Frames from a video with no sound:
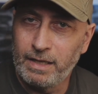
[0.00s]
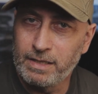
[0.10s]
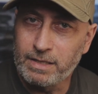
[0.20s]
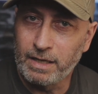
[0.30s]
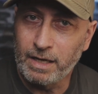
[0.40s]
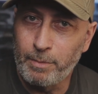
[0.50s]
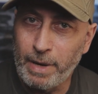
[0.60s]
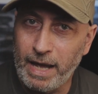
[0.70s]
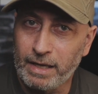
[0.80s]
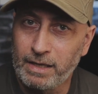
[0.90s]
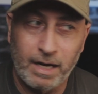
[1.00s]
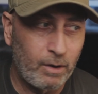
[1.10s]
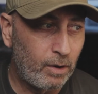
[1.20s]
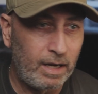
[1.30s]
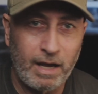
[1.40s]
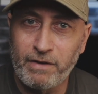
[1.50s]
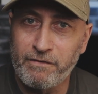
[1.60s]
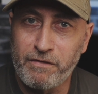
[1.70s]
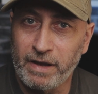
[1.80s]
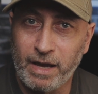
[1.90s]
it's going to go back. You know, I love
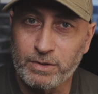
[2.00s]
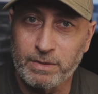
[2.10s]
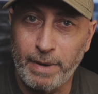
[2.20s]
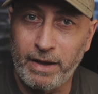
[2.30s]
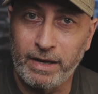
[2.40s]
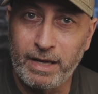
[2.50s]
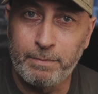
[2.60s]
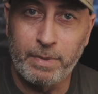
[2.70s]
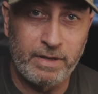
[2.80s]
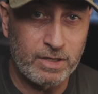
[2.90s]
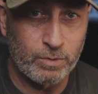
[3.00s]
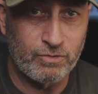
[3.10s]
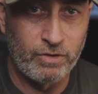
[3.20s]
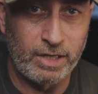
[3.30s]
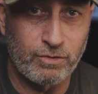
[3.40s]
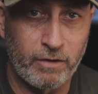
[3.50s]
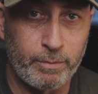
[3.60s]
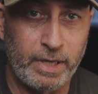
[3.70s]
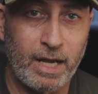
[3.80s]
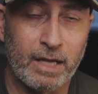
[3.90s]
everything else about it, but this was really driving
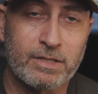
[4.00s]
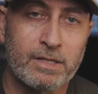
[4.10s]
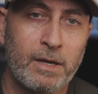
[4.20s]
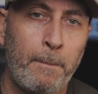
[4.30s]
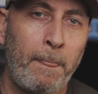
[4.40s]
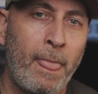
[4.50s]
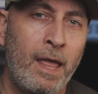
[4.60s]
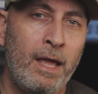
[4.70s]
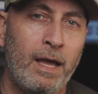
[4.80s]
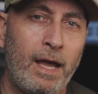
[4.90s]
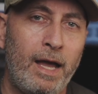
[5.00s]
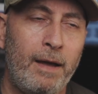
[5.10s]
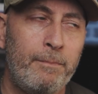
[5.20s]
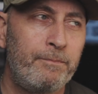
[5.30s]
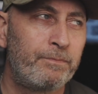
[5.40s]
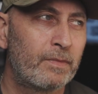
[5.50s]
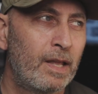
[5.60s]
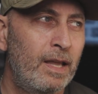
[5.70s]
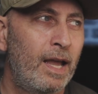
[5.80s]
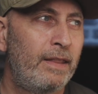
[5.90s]
me nuts. And
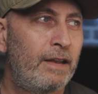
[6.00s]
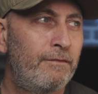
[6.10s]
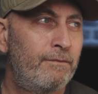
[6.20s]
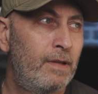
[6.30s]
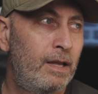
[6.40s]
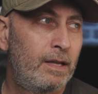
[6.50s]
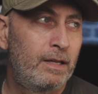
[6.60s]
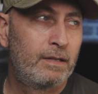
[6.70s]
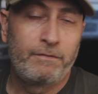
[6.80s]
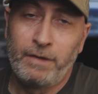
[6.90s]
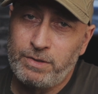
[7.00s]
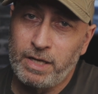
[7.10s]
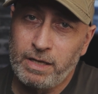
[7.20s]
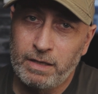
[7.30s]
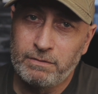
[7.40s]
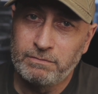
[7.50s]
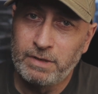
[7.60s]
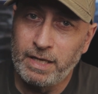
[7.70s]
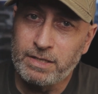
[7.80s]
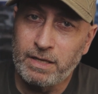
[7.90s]
then Fuji
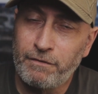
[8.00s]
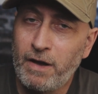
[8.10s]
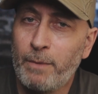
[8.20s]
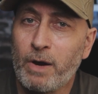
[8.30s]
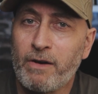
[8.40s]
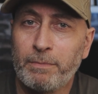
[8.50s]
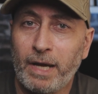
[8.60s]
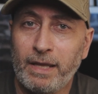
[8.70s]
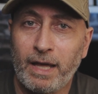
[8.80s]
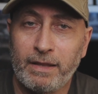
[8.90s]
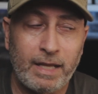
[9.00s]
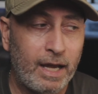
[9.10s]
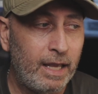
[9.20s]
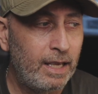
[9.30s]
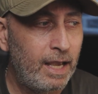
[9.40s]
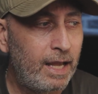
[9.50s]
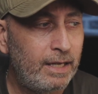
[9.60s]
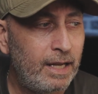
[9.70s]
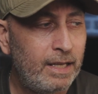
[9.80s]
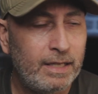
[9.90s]
released a firmware update the other day, and